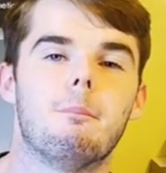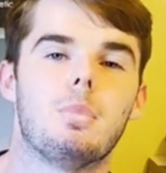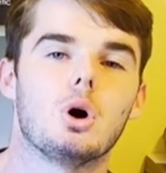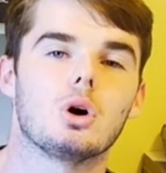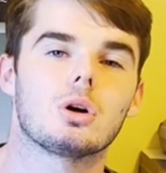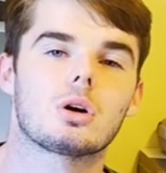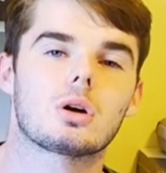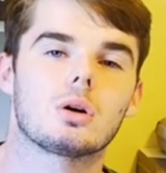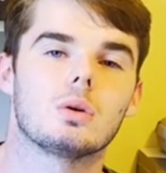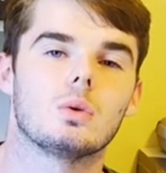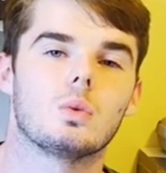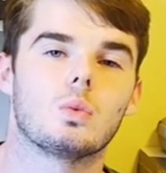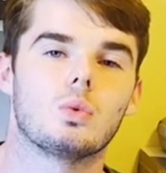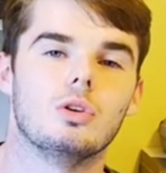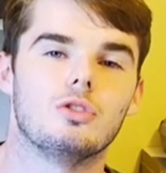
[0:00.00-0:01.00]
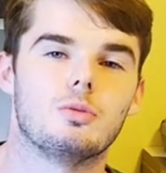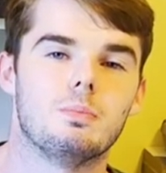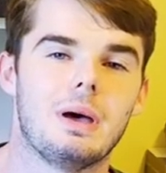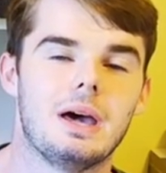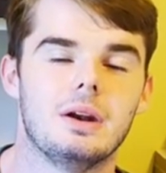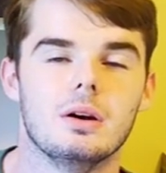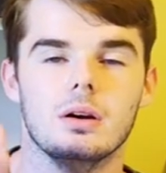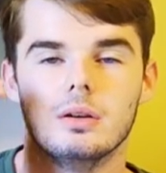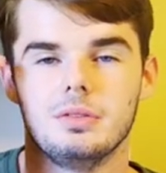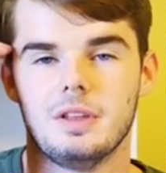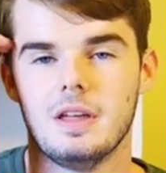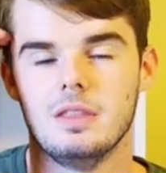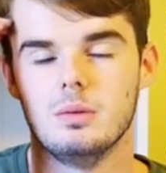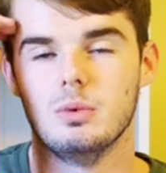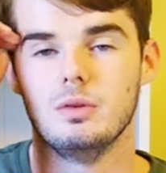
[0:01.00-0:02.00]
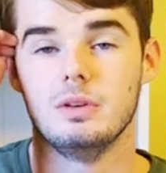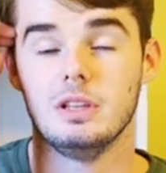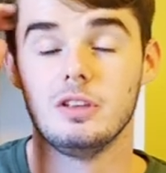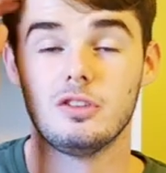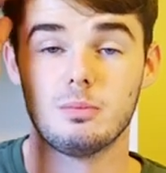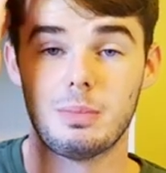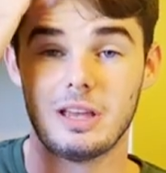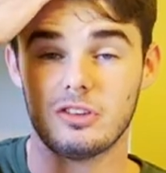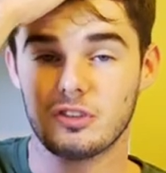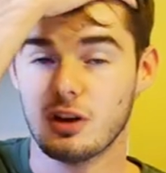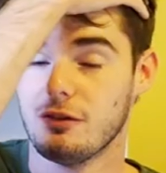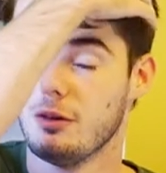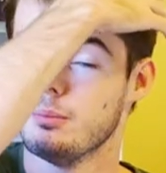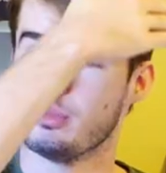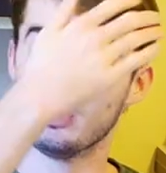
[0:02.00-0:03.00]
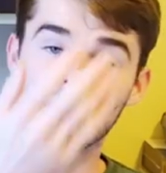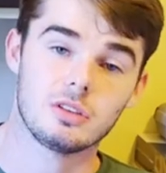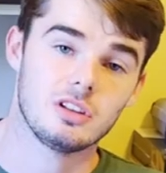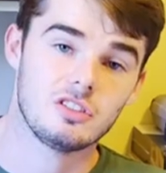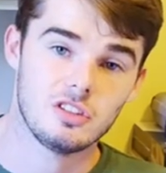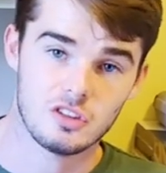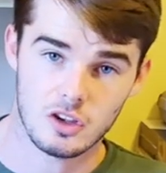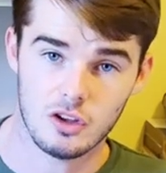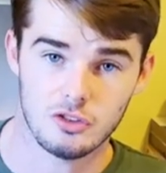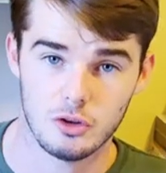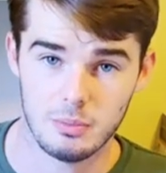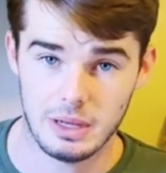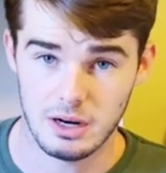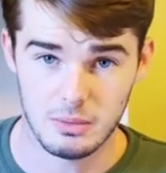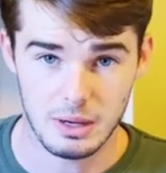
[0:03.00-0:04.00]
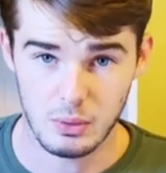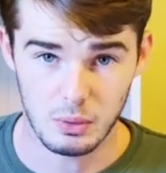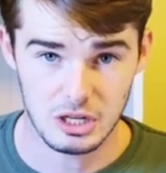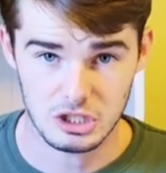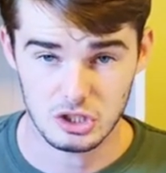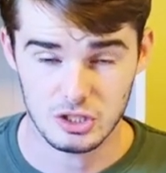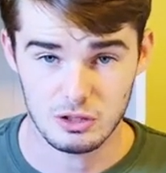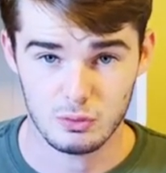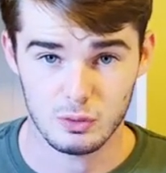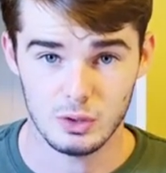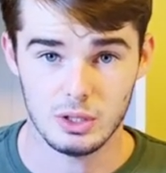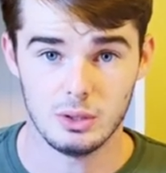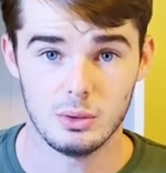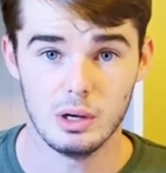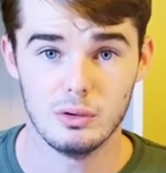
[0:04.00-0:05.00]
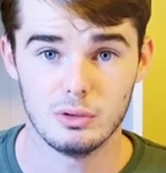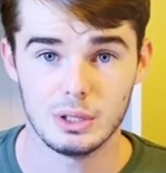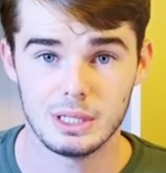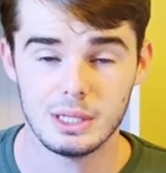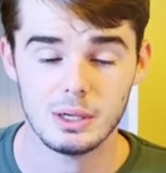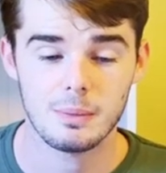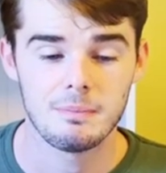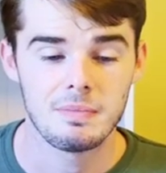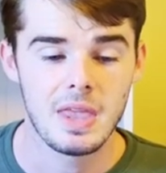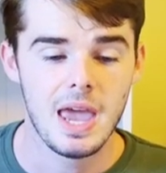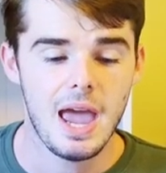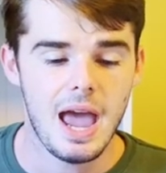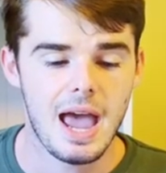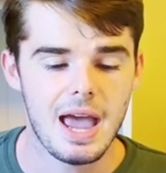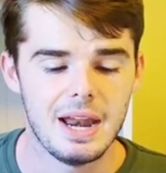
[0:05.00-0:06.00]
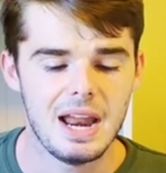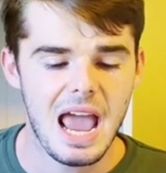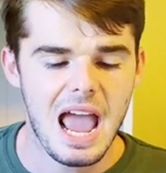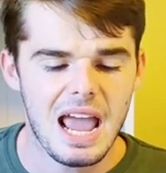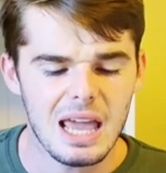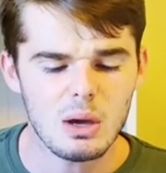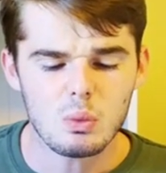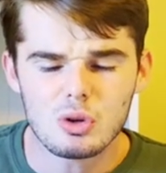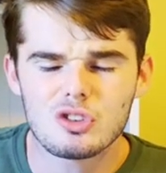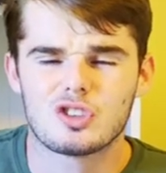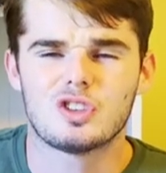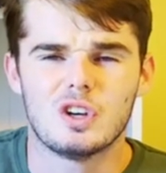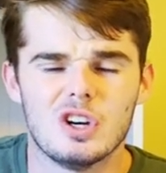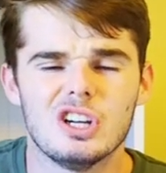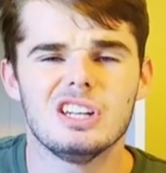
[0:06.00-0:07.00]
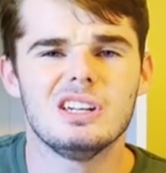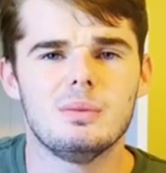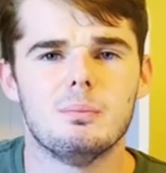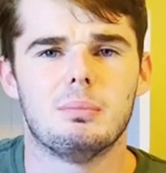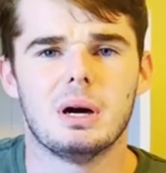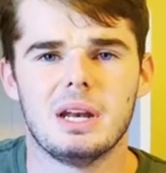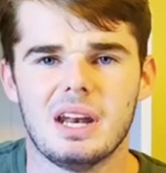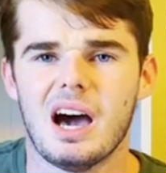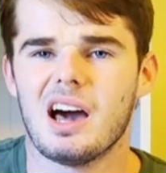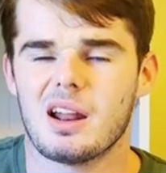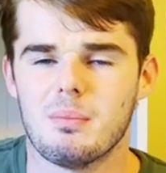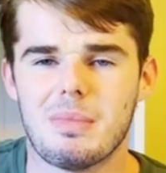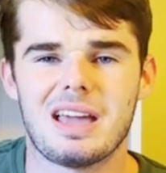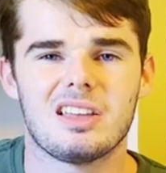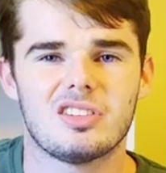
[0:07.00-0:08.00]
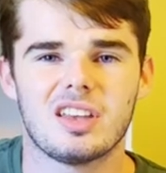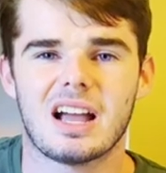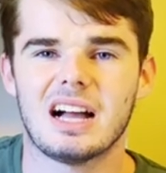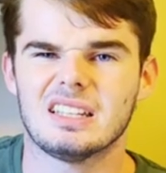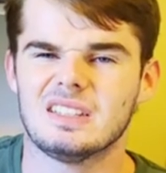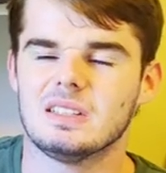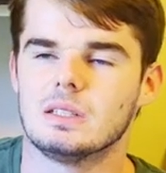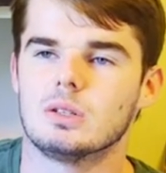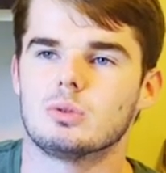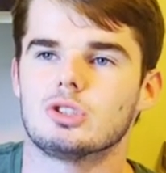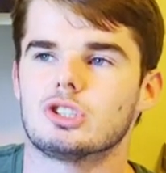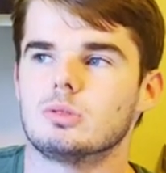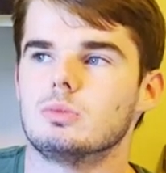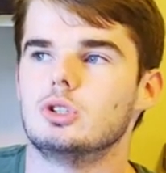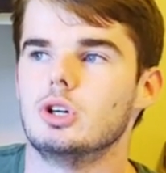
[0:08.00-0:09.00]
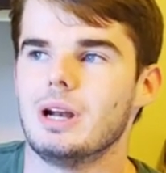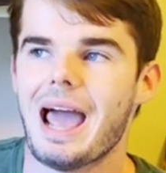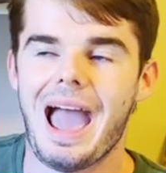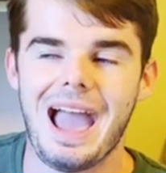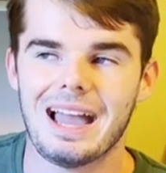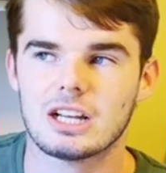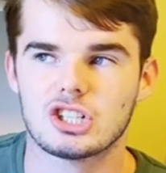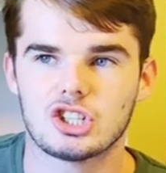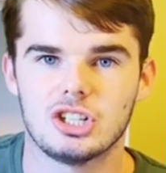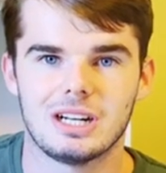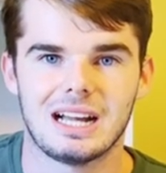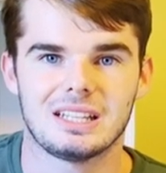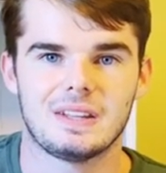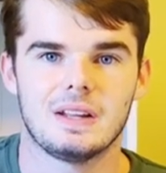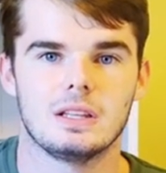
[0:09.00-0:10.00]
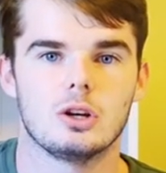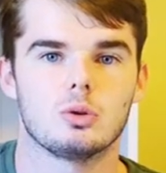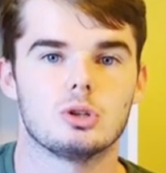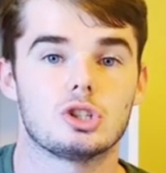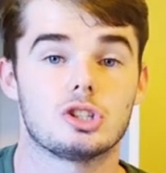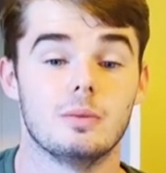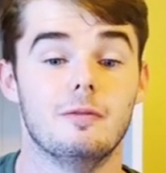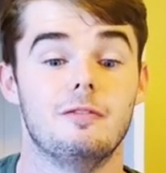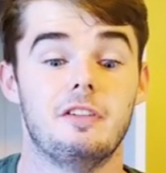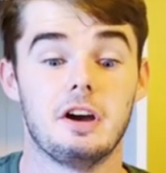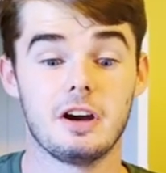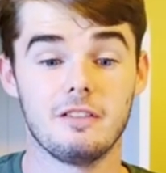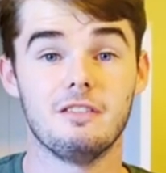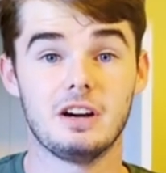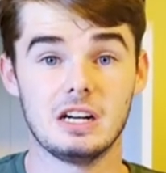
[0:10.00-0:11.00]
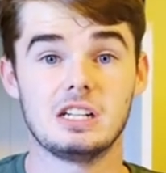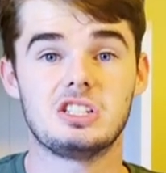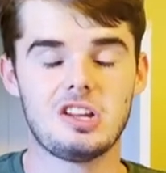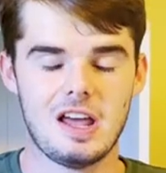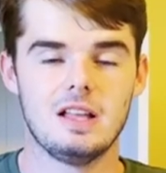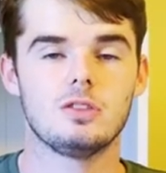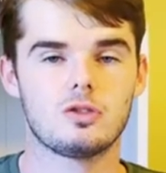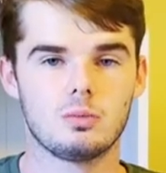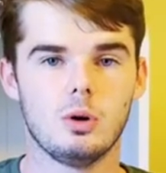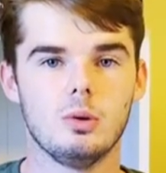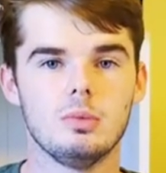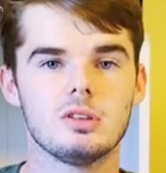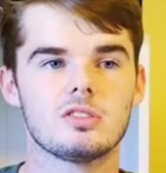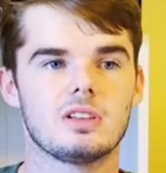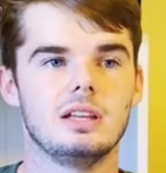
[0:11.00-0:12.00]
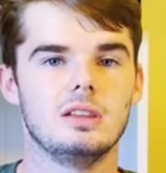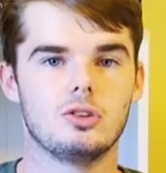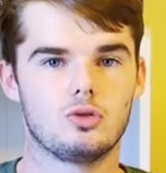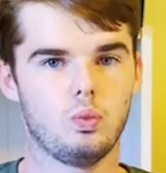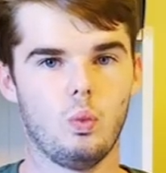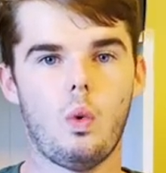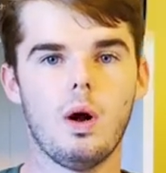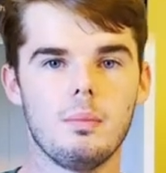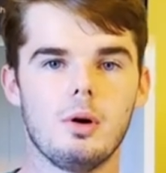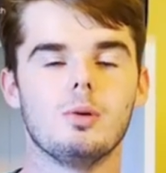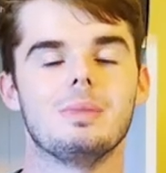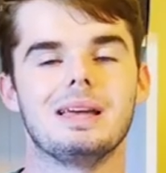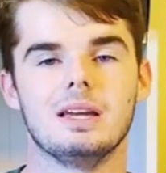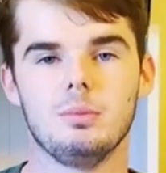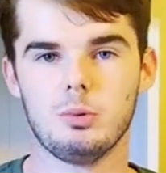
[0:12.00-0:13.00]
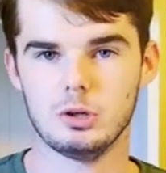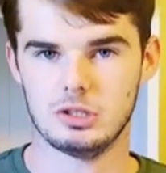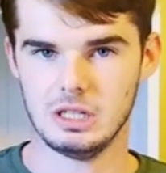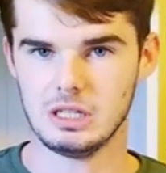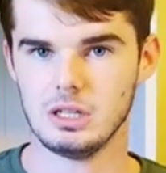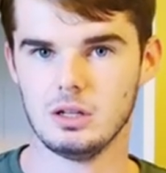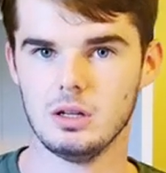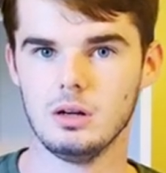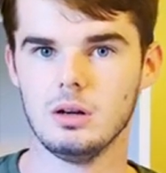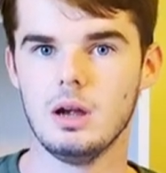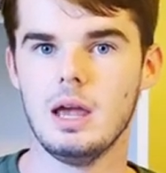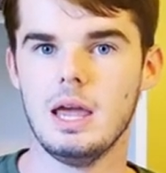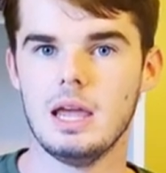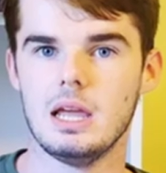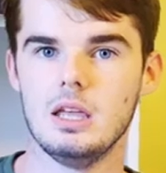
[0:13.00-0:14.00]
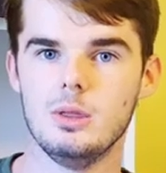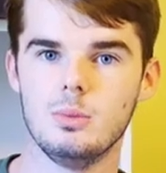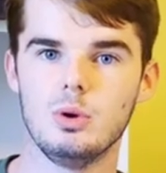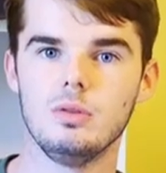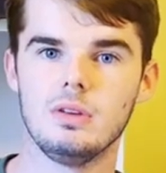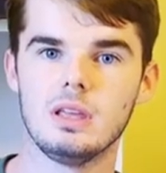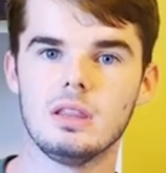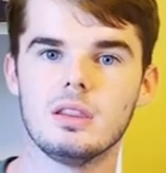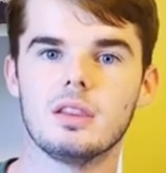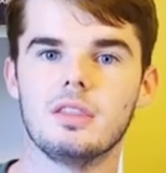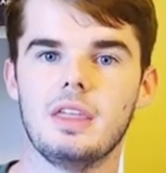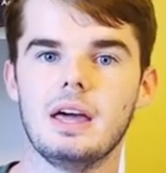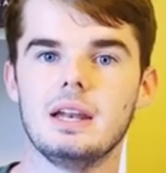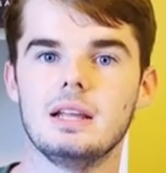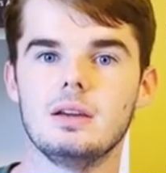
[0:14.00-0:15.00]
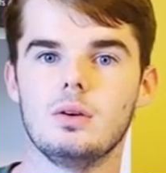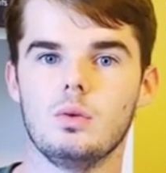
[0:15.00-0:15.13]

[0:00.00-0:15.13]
book was better than the movie. This is based off a book. This has also been on my watch list for a little over a year. And it was good, but not amazing. I think there was some good action. I think there were some very, very tense moments. Like there's one moment in particular in the movie that